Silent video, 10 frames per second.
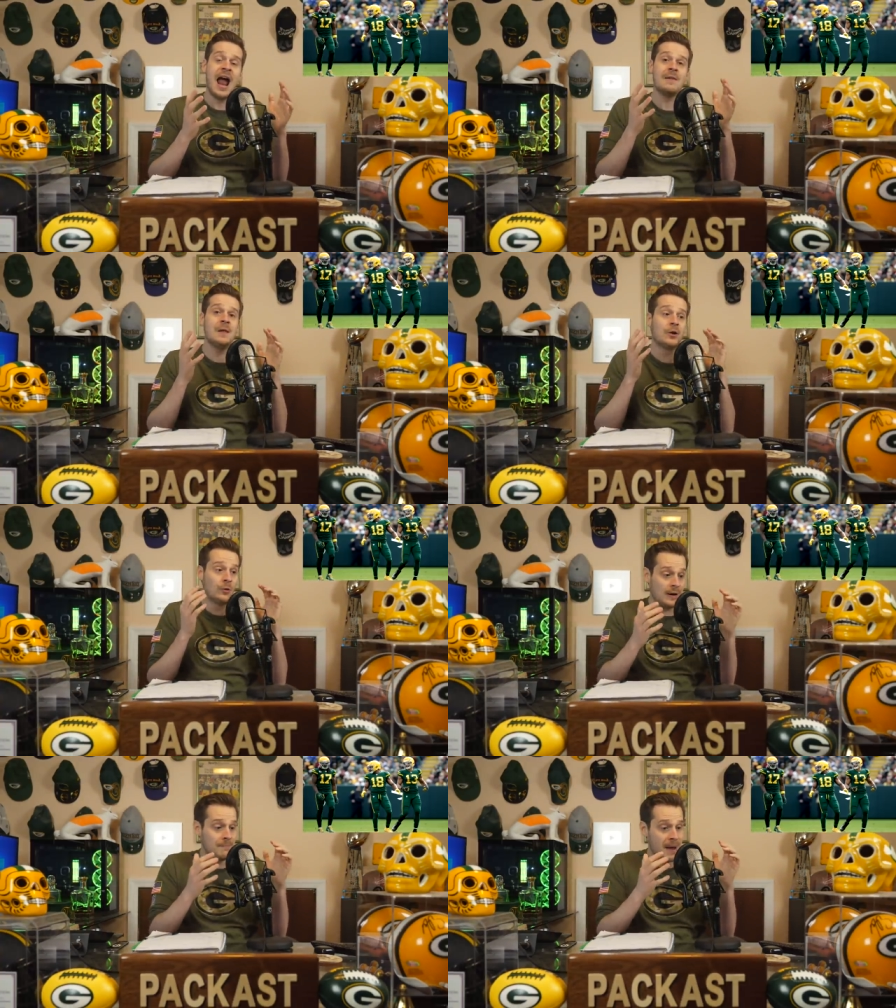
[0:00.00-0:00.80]
and the
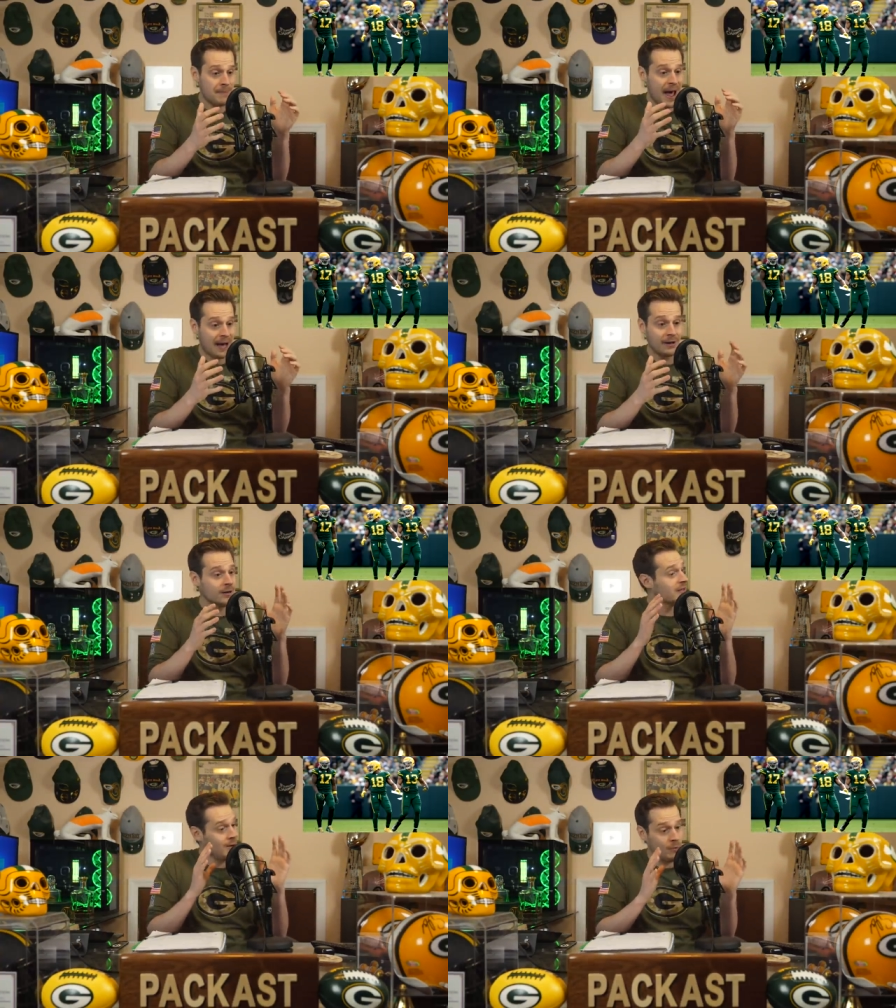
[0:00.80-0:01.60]
Green Bay
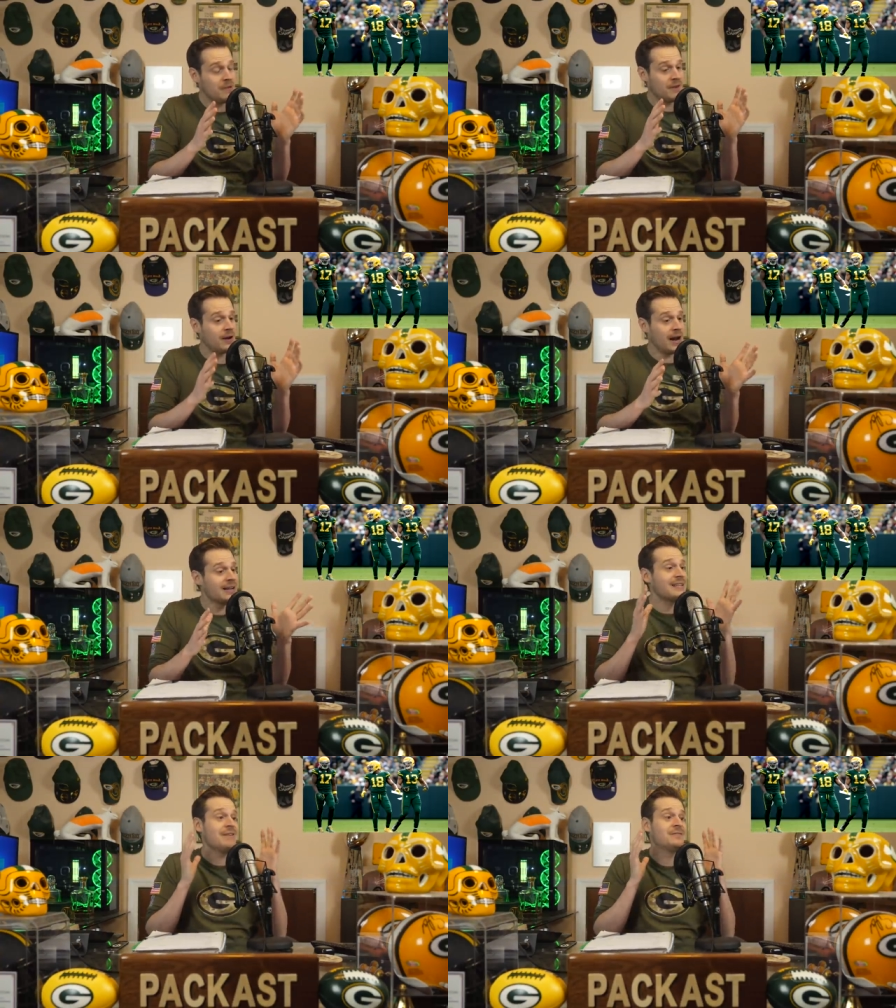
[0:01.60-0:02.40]
Packers, I will be very
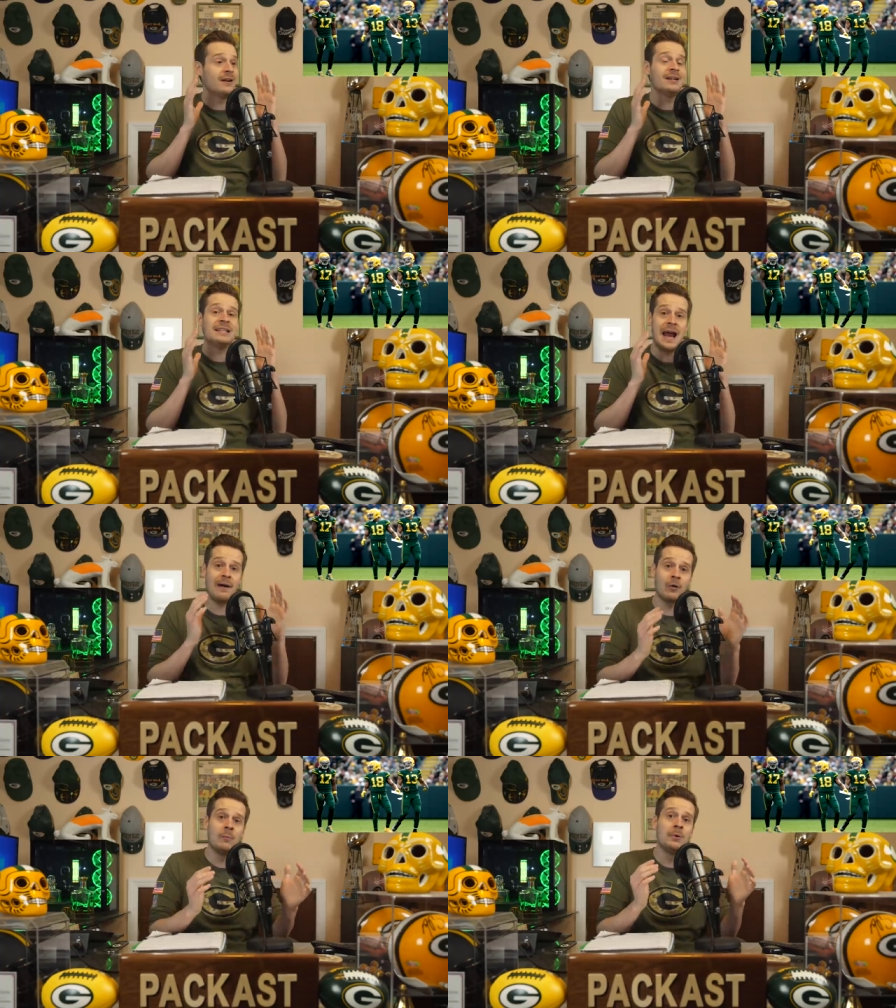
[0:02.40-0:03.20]
honest, have done a
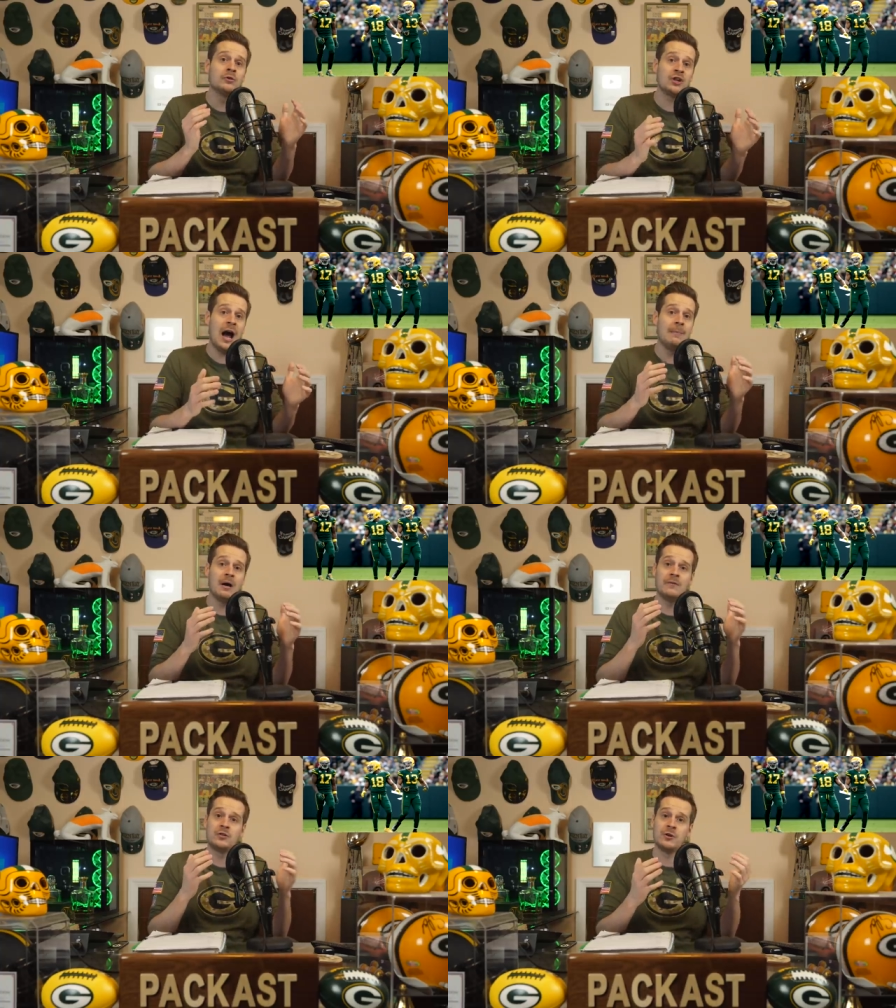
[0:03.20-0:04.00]
terrible job
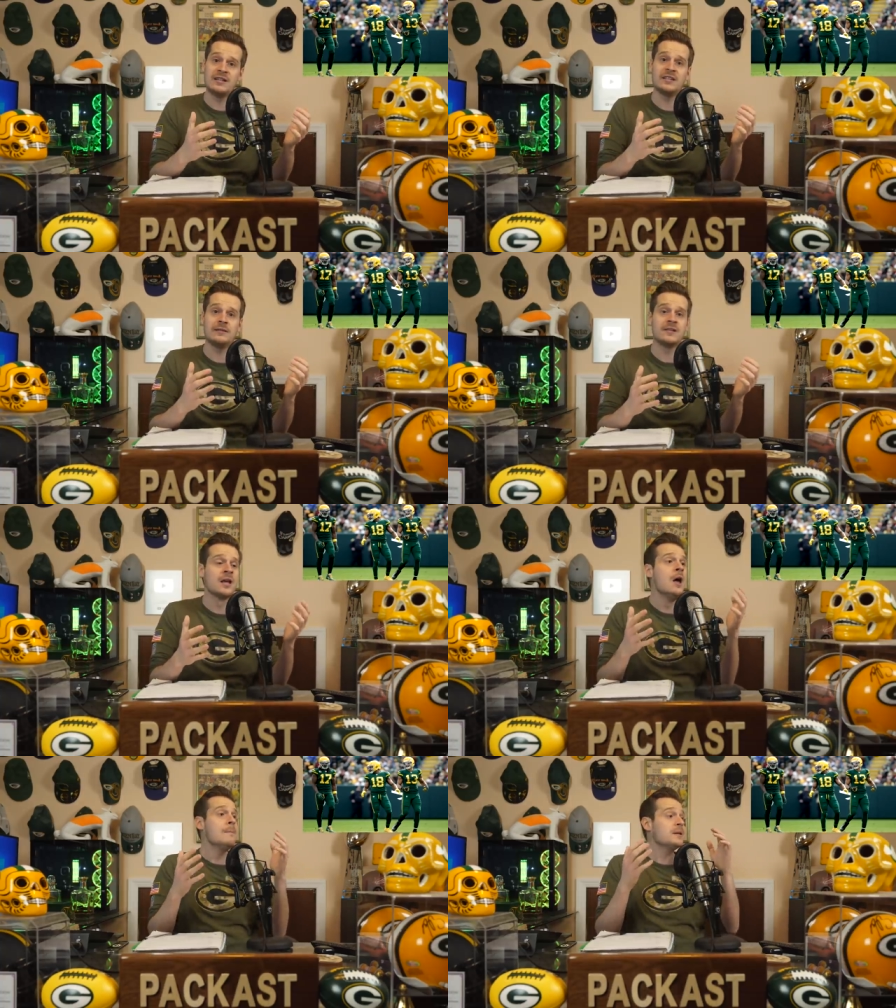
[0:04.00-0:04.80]
of addressing
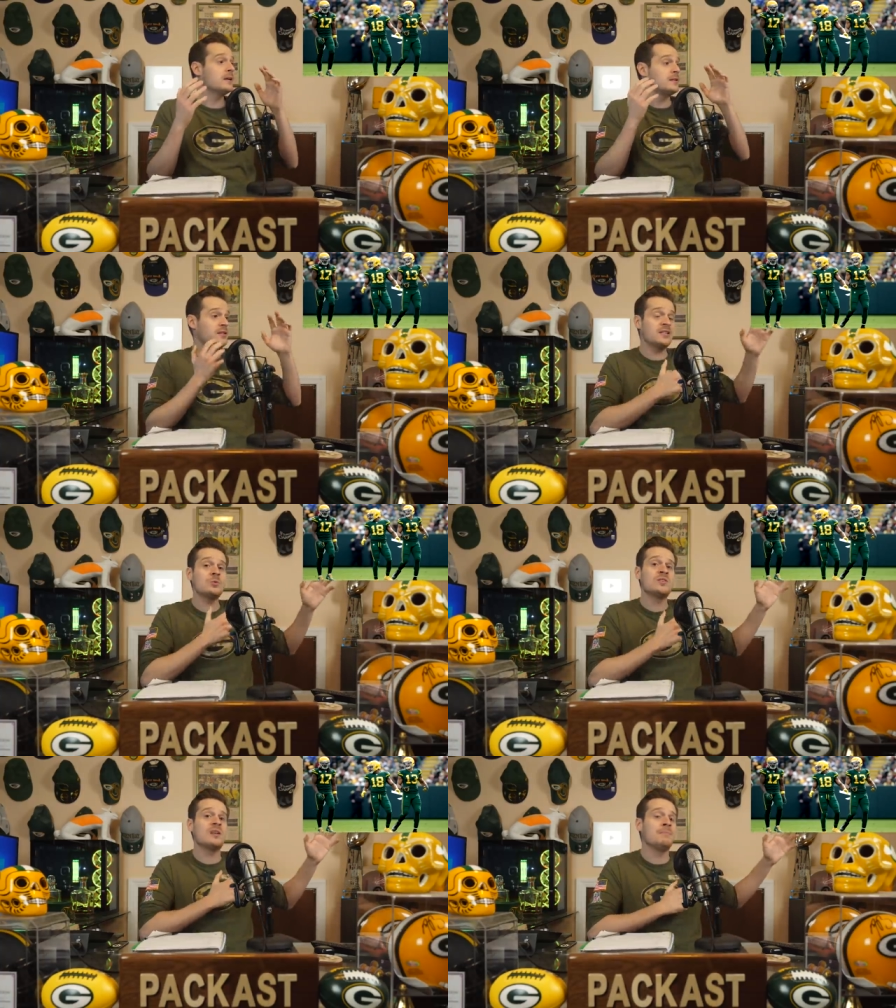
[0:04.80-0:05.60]
this because this
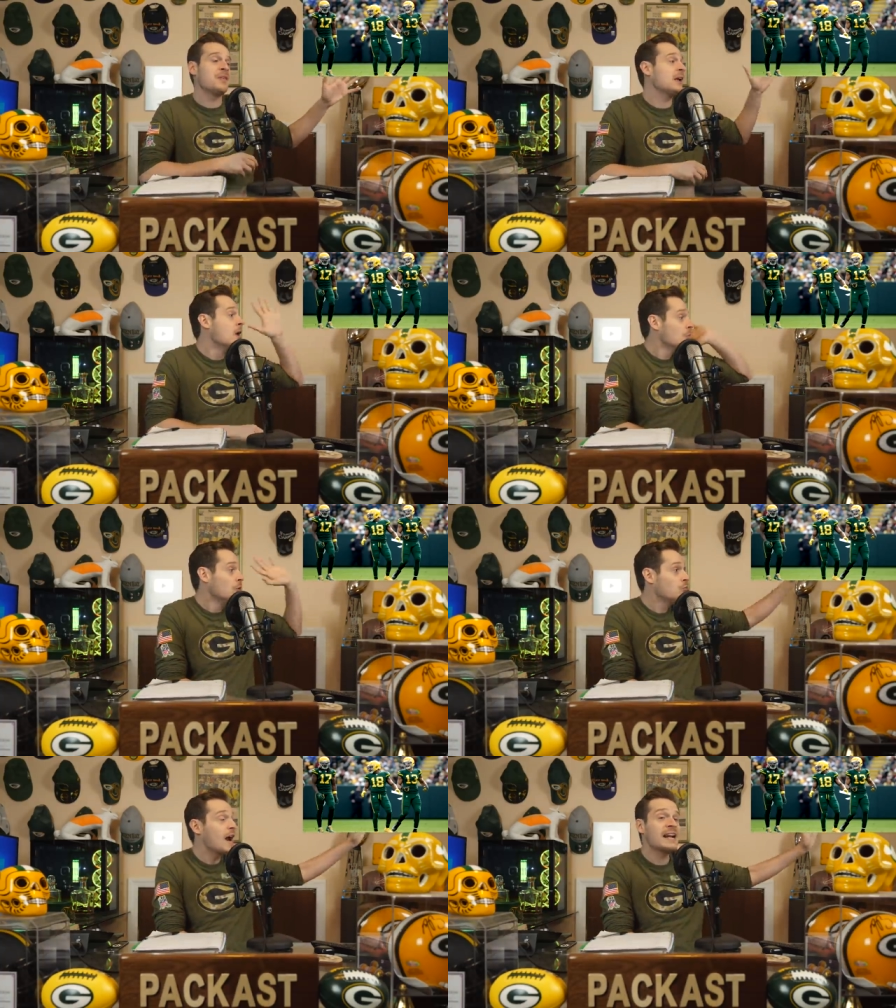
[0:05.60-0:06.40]
was something,
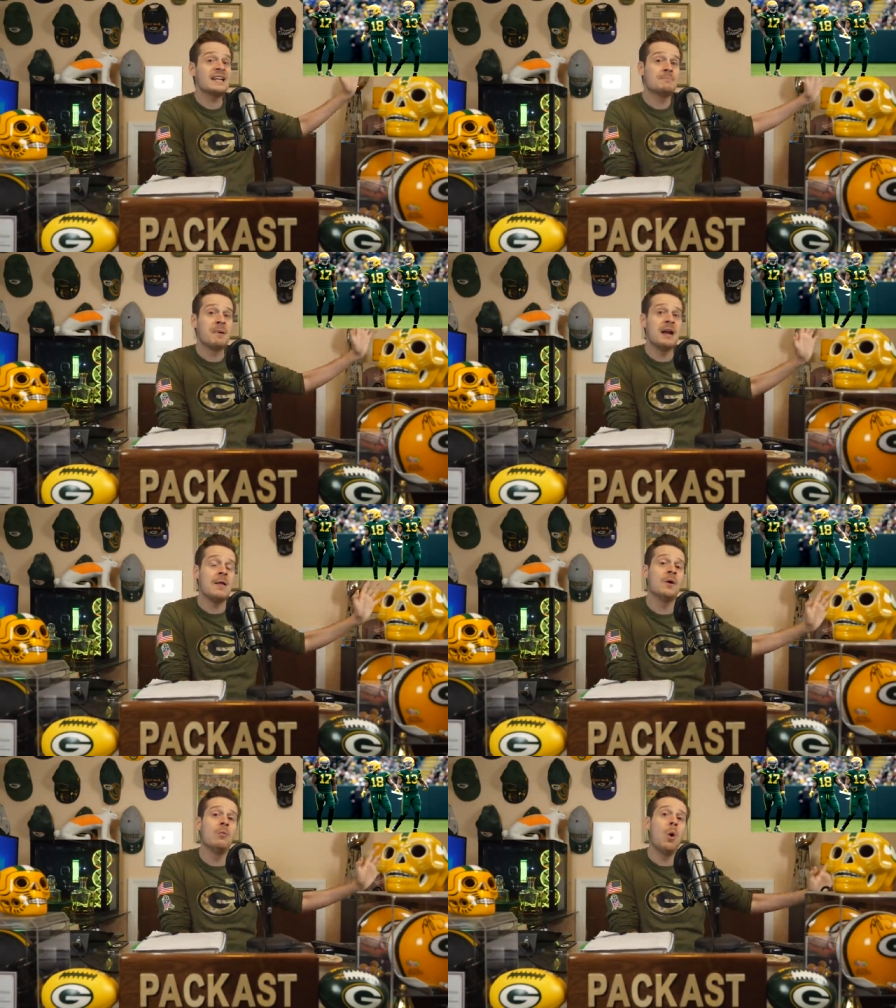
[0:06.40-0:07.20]
the writing has been
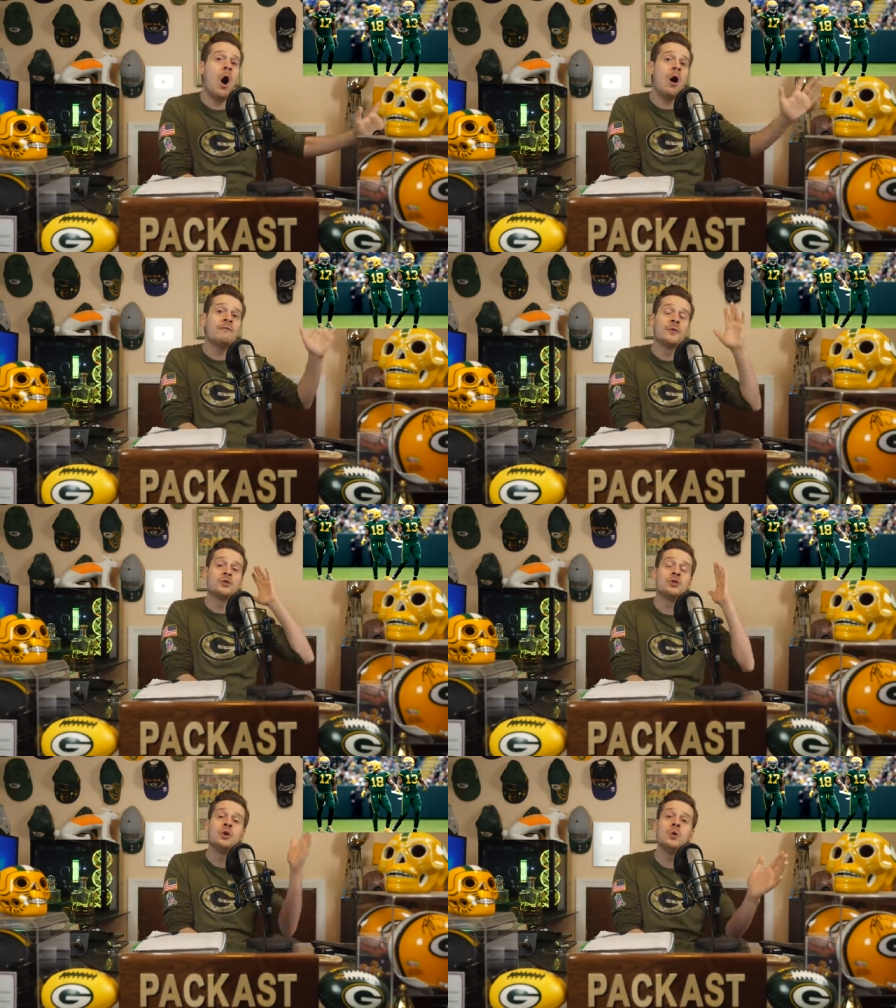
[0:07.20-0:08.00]
on the wall for
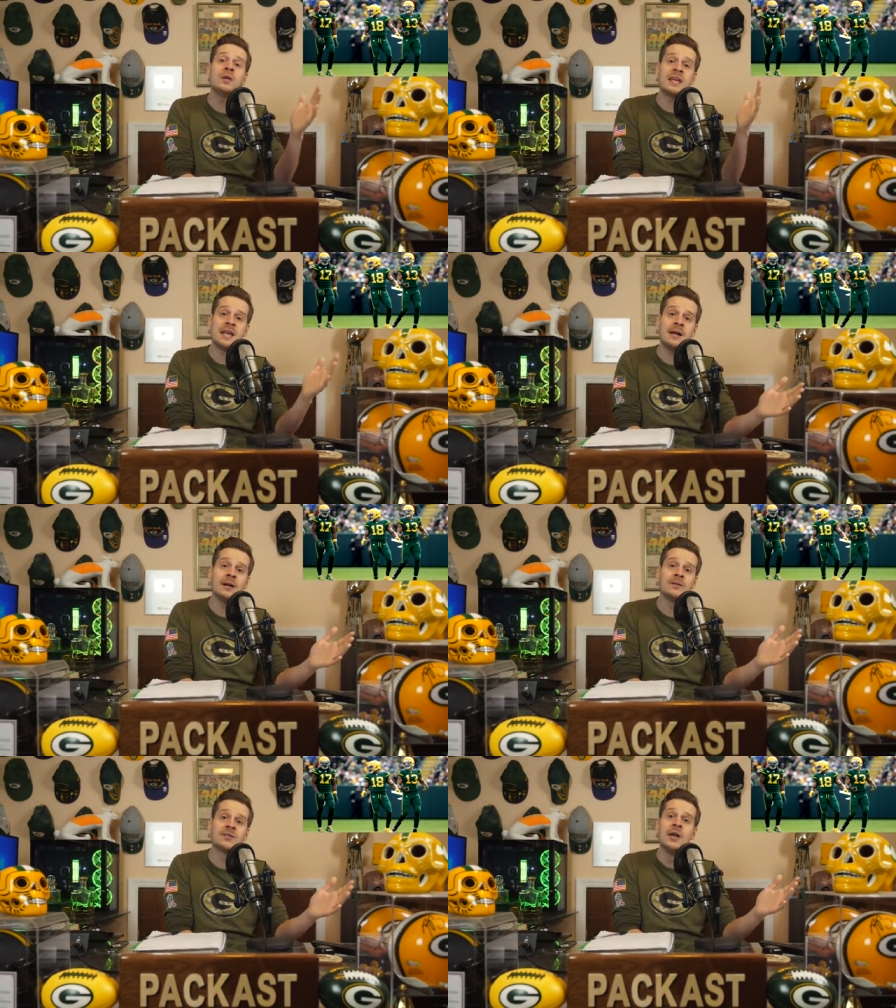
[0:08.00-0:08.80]
two
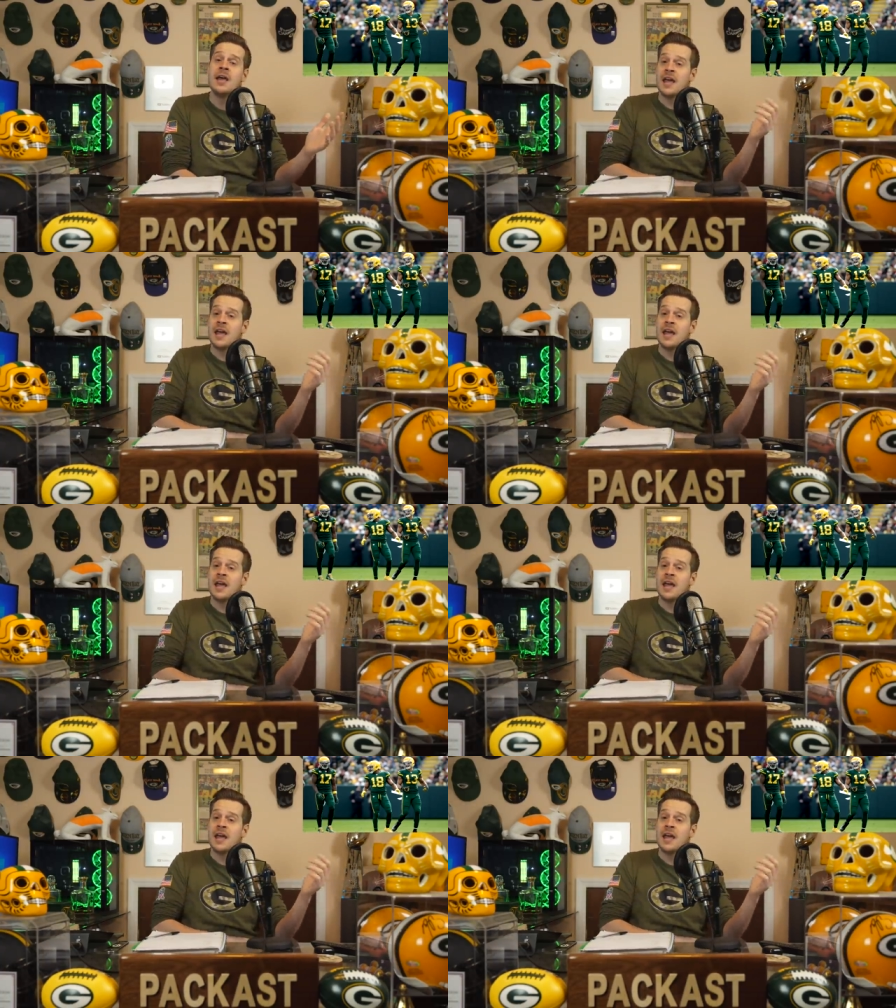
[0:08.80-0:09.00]
years